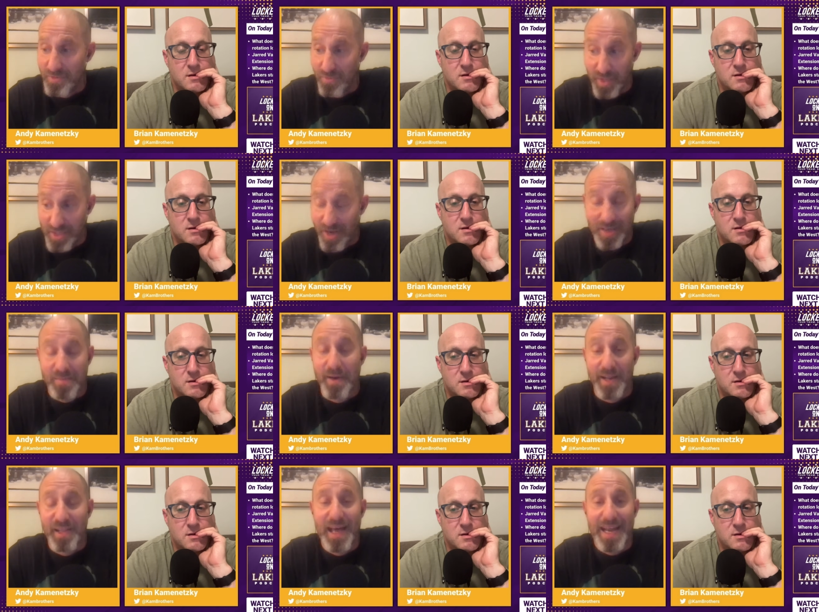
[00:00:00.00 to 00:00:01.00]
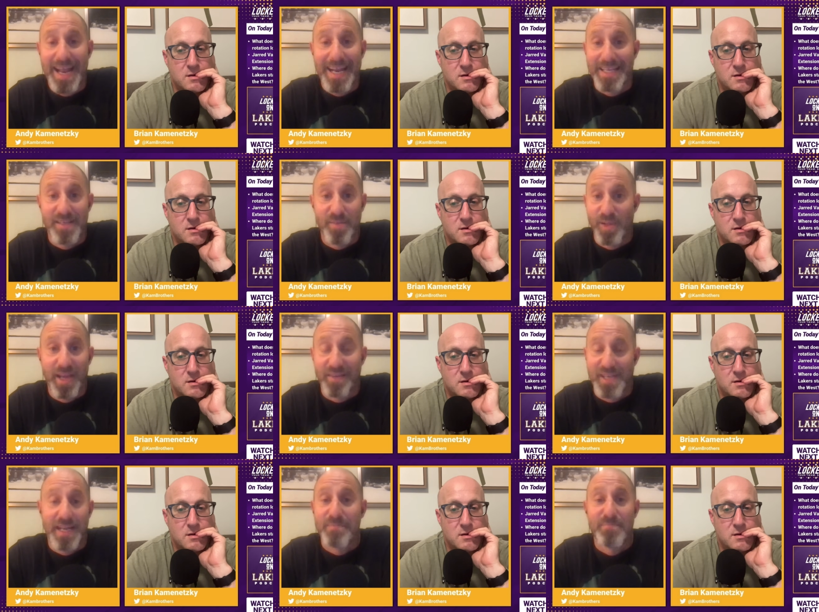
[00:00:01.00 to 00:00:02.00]
Speaker 1: we talked about a lot heading into the playoffs.
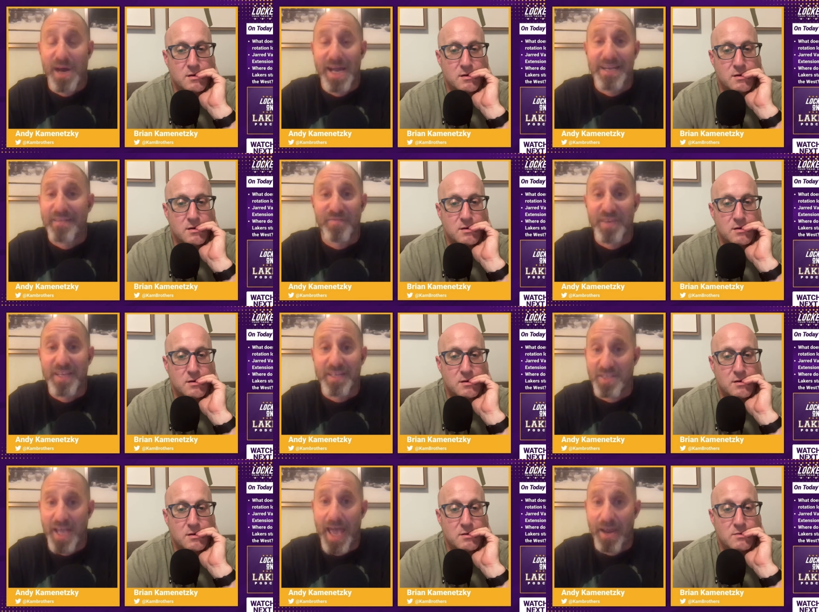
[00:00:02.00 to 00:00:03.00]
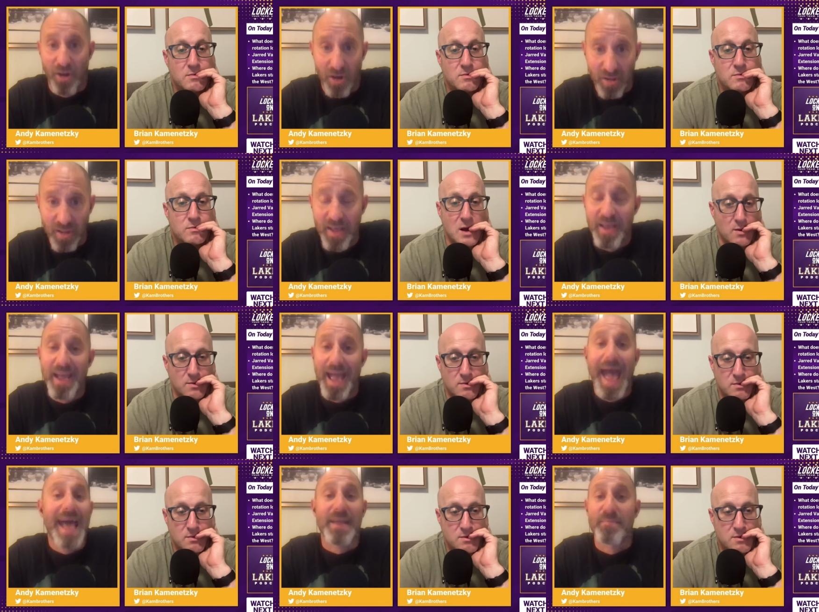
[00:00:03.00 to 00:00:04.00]
I didn't buy into Phoenix at all. No.
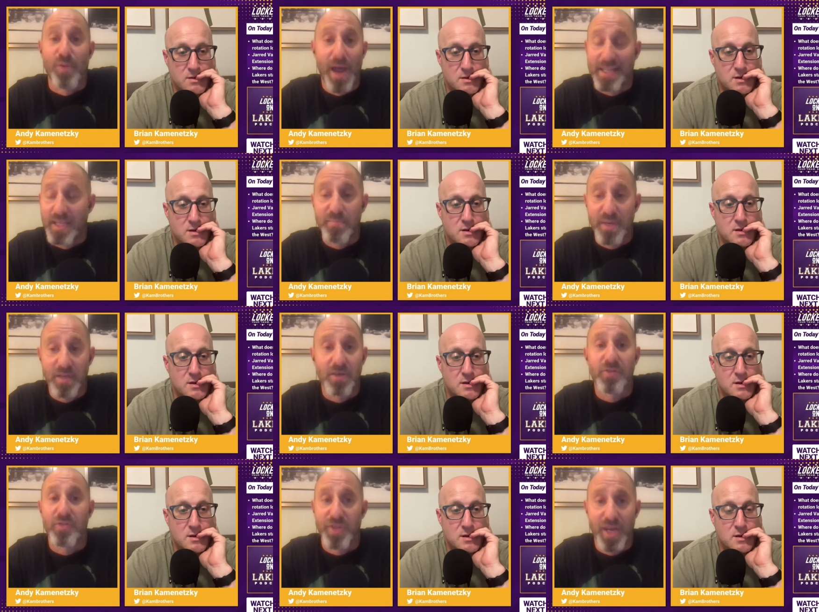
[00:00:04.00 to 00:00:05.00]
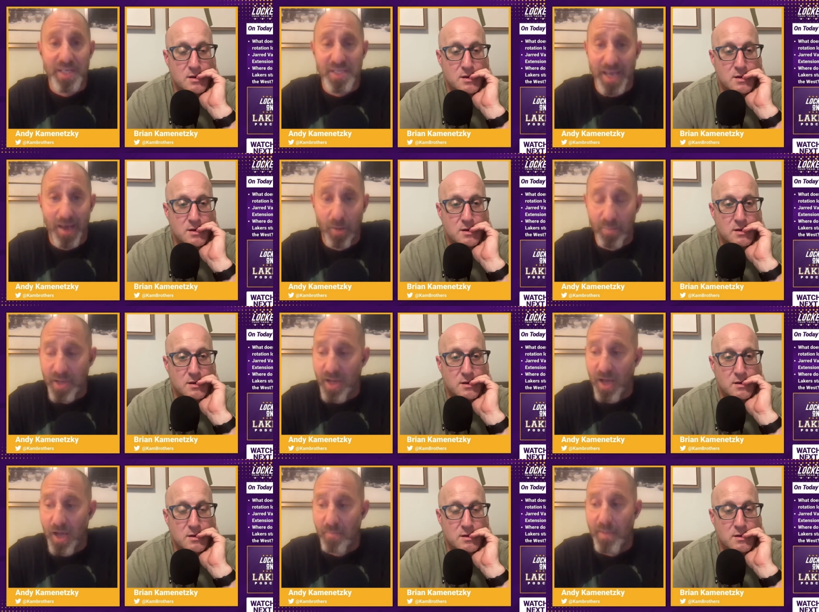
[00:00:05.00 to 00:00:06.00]
Adding Bradley Beal does help.
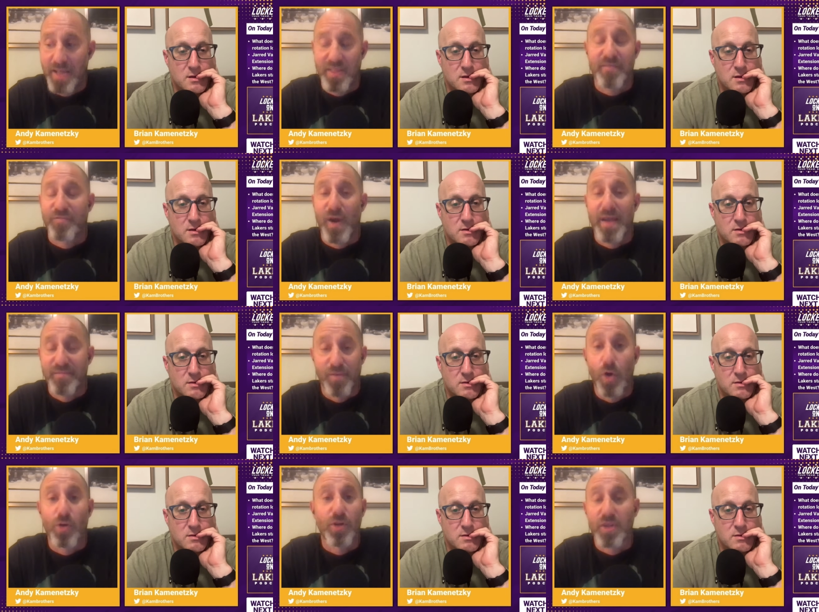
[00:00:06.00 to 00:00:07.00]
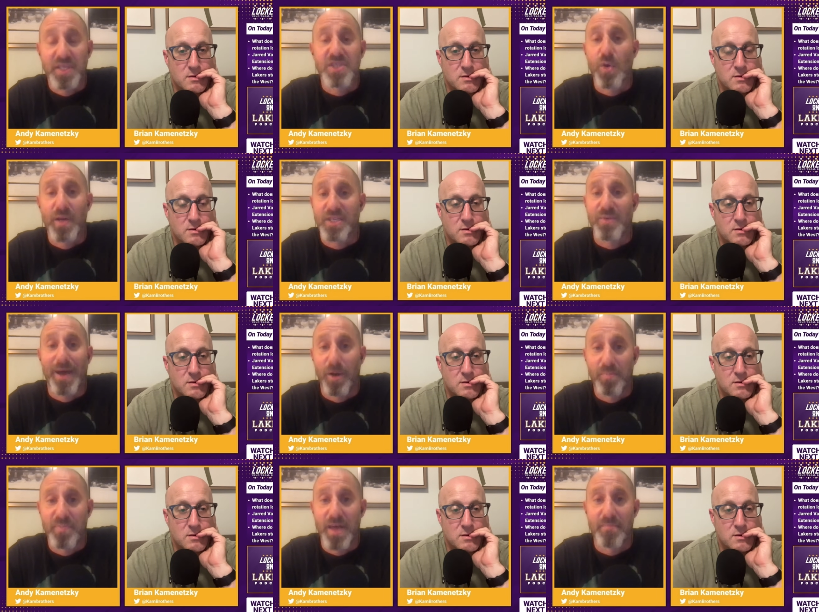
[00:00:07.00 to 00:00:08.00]
Um, I think Frank Vogel is going to
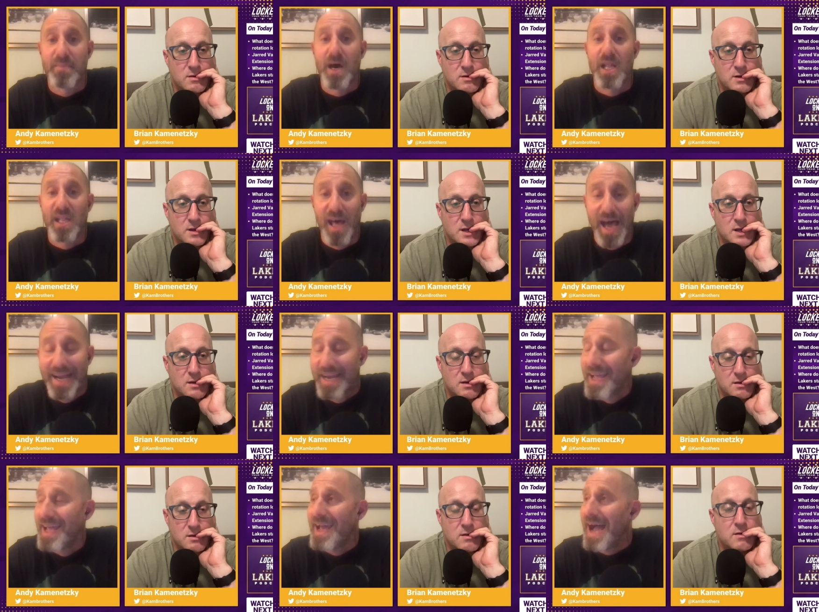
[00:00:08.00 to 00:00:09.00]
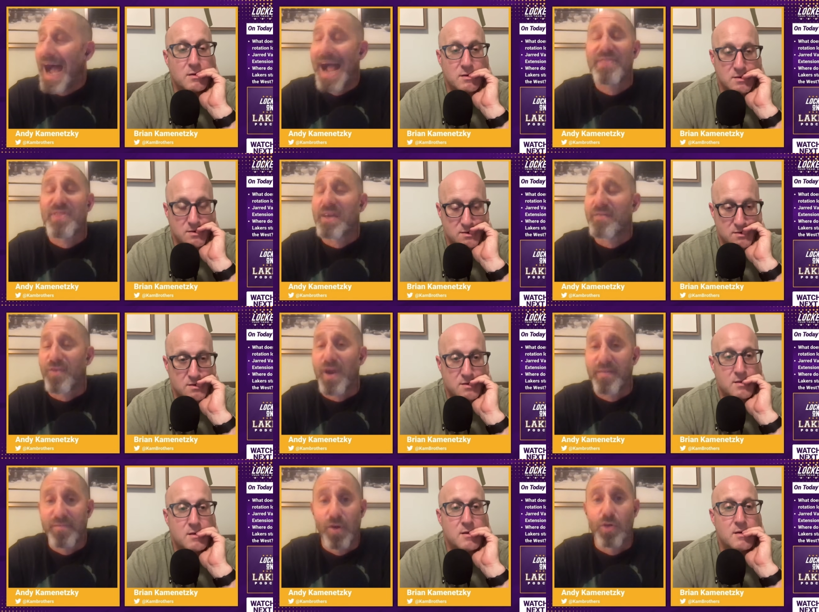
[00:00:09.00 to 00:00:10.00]
help them a lot. I think
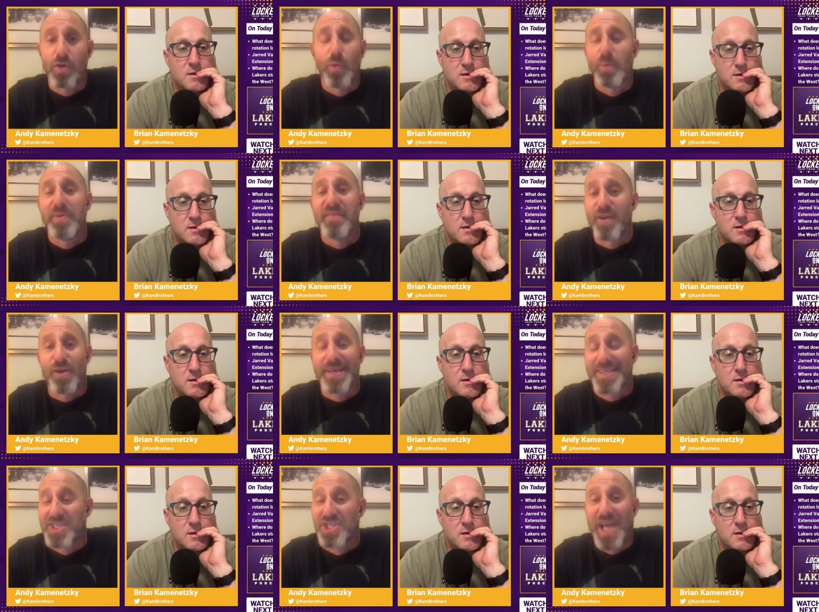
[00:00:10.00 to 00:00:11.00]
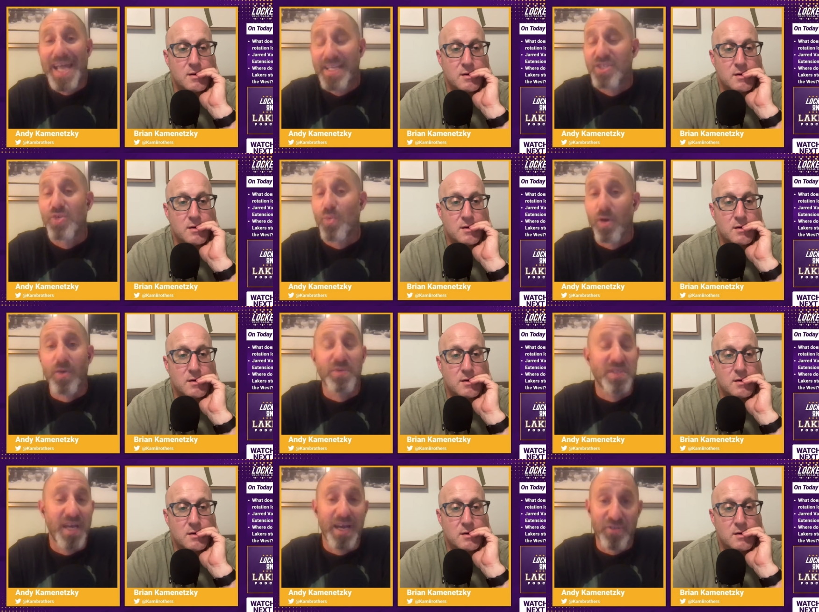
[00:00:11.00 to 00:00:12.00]
Frank Vogel will be very excited to work with
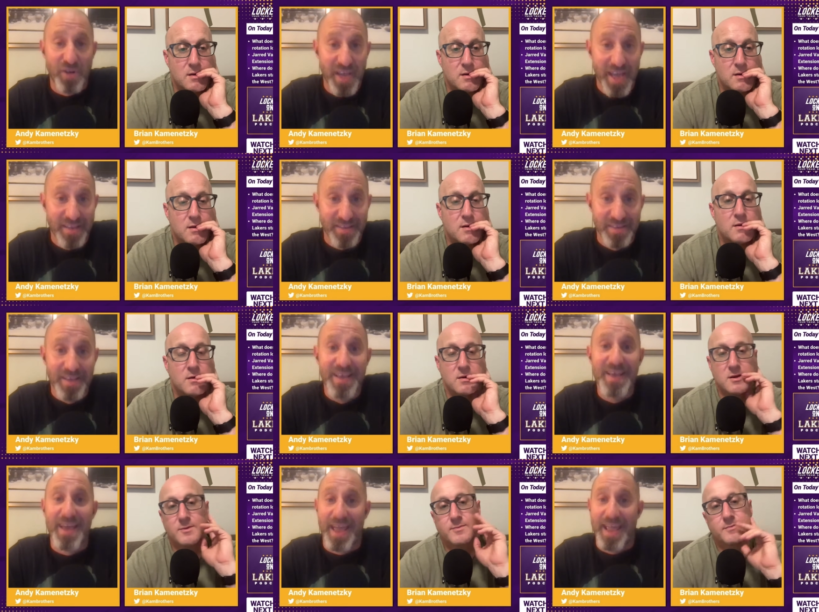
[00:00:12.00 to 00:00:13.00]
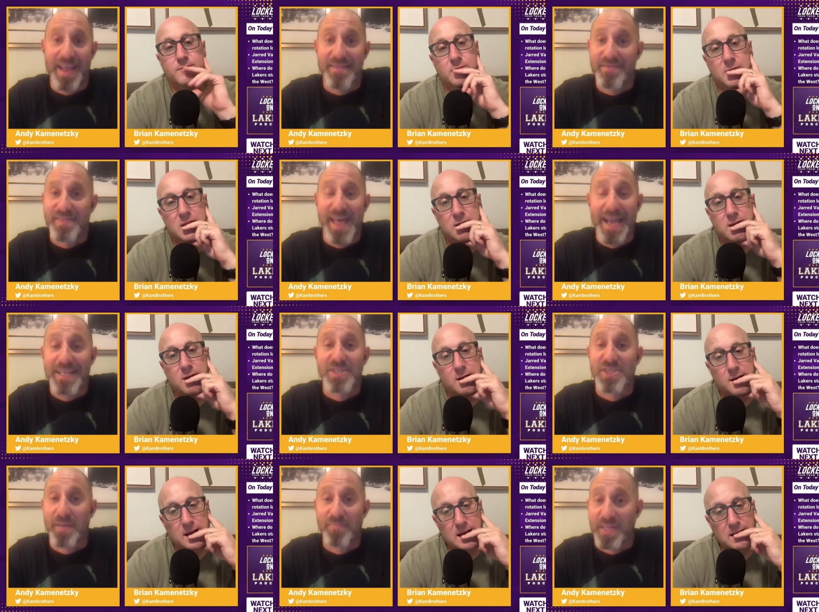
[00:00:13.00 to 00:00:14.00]
DeAndre Ayton, and that is
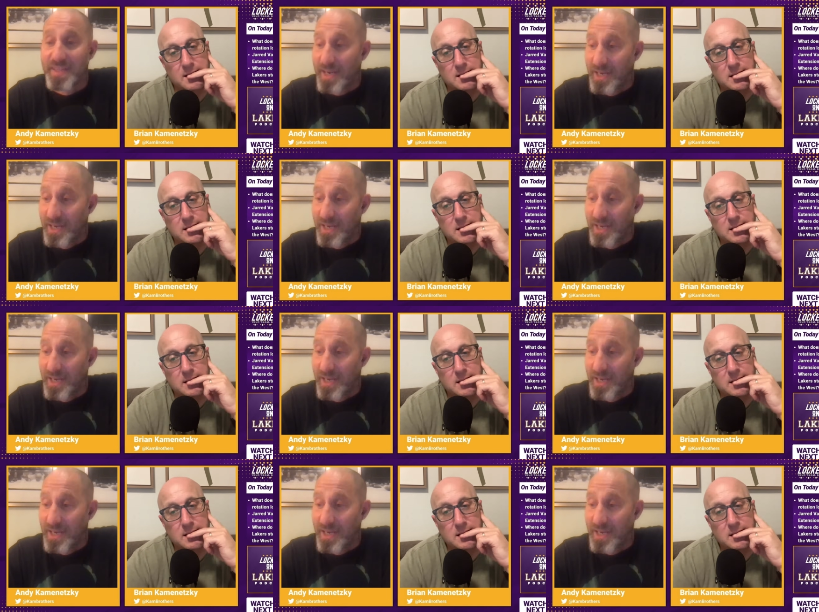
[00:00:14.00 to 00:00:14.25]
something that